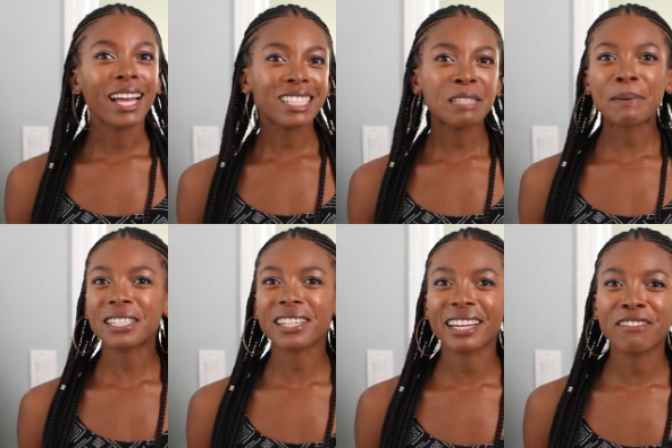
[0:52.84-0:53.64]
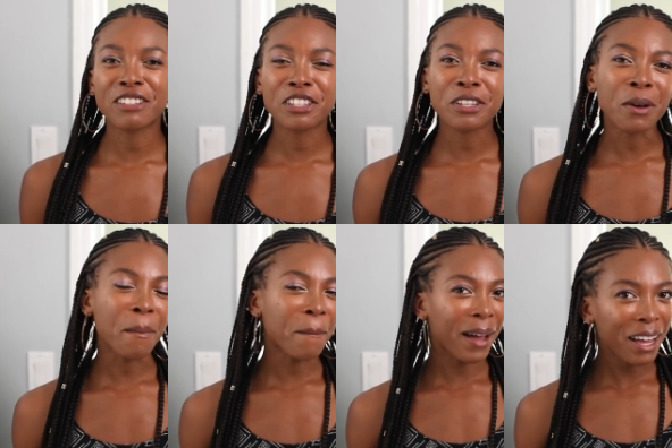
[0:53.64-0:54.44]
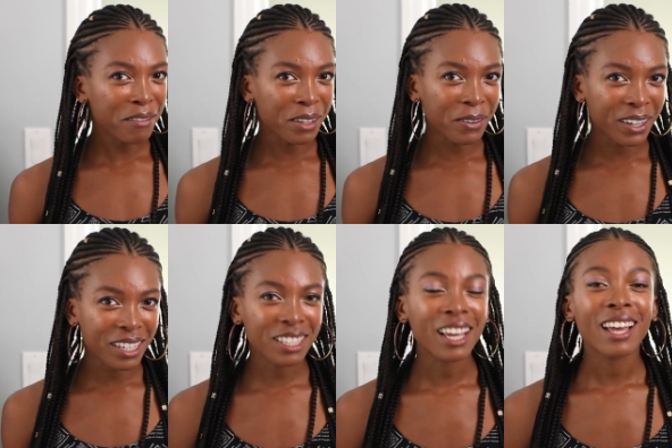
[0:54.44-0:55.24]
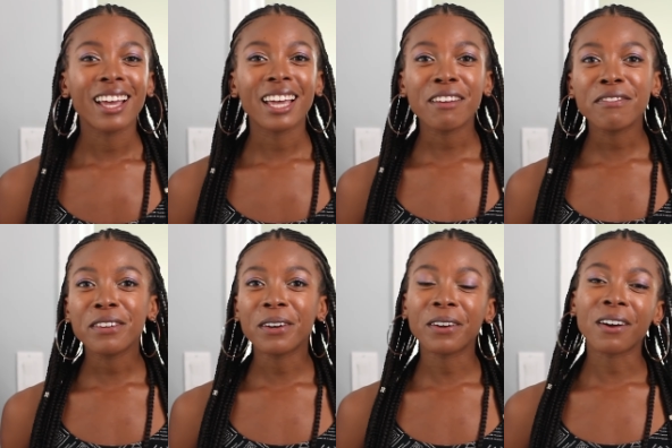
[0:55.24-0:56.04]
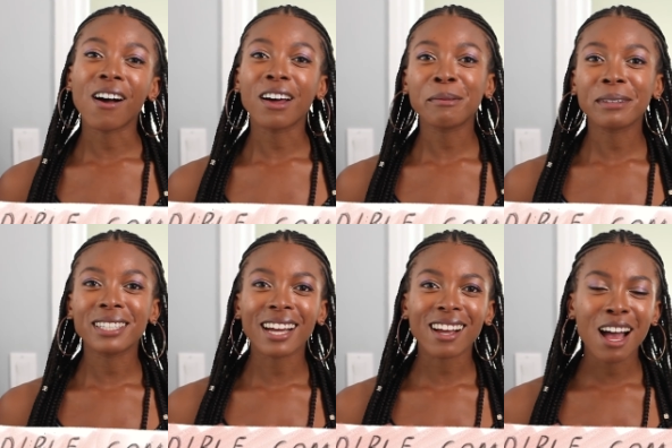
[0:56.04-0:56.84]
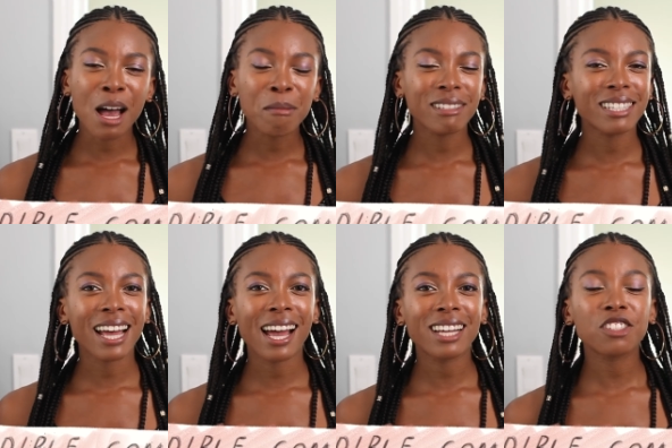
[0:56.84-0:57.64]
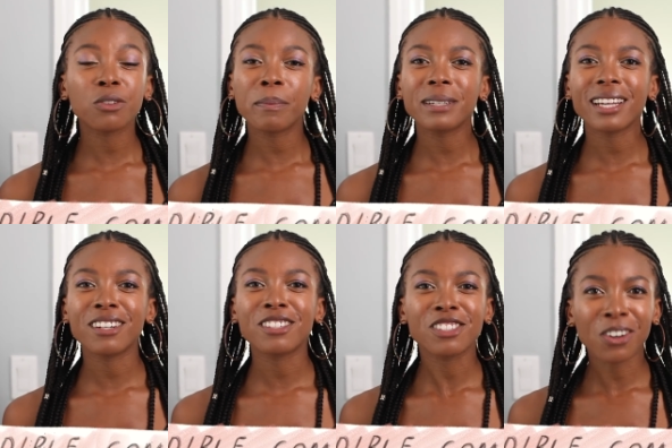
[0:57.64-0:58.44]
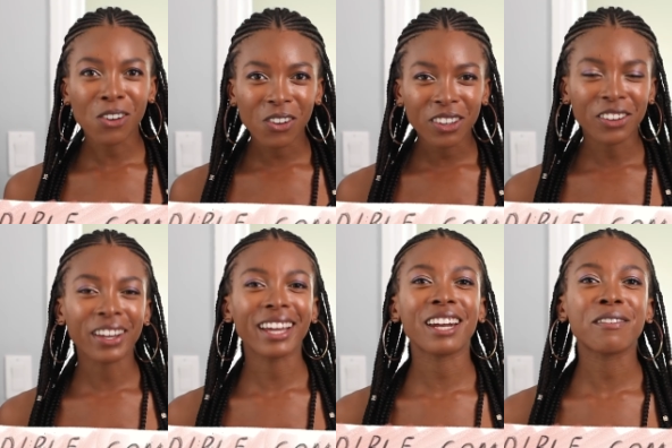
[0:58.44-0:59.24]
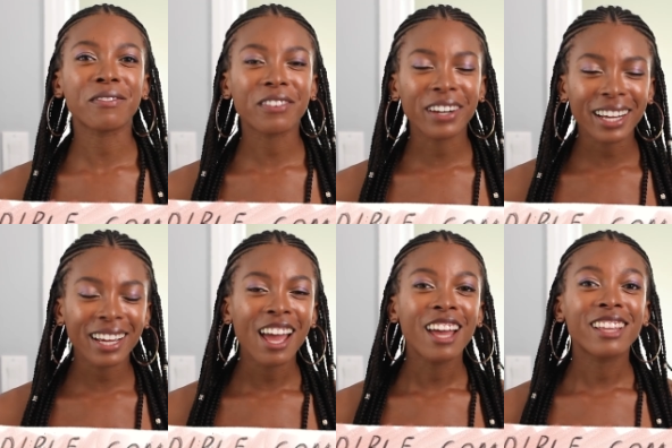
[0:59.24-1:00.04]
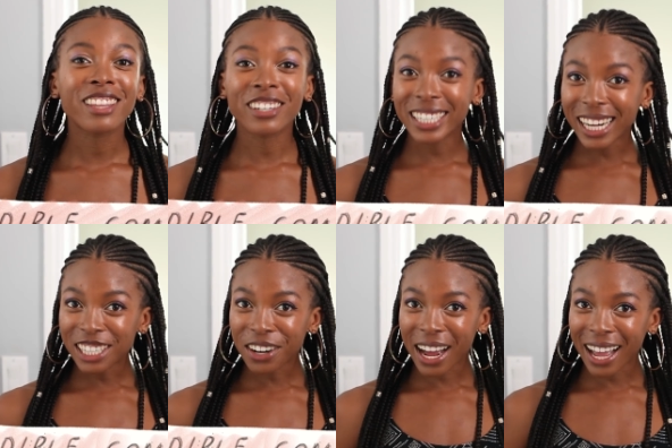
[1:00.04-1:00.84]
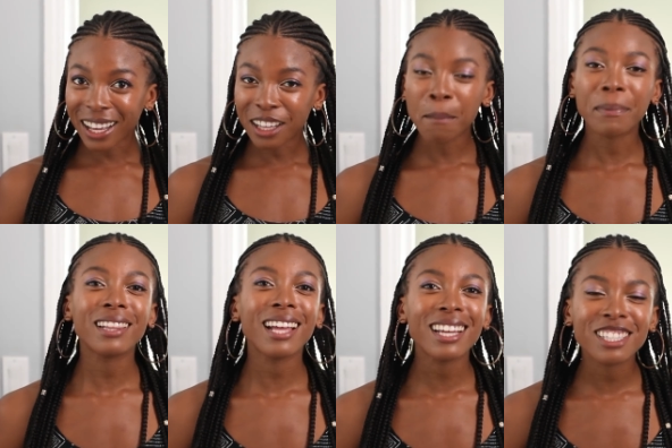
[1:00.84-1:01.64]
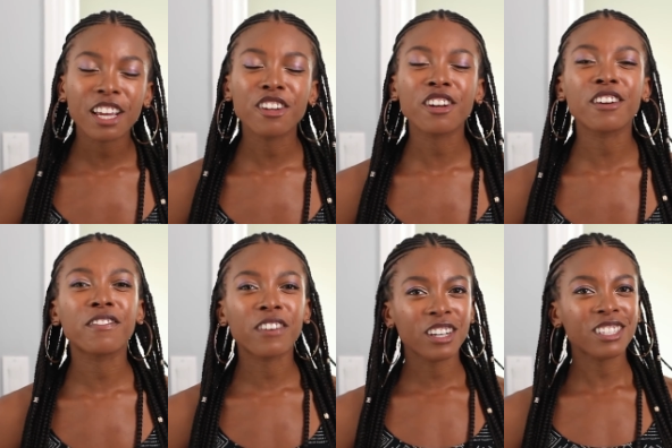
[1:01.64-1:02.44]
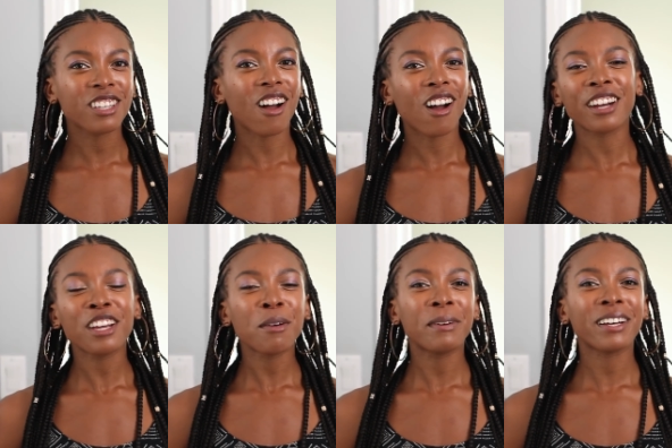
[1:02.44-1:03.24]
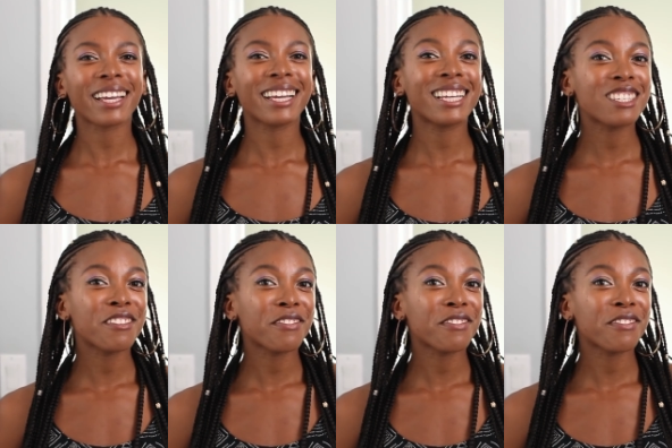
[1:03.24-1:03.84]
As a special gift to my viewers, if you go to audible.com slash sweetpotatosoul, you can get a free 30-day trial, plus your first audiobook is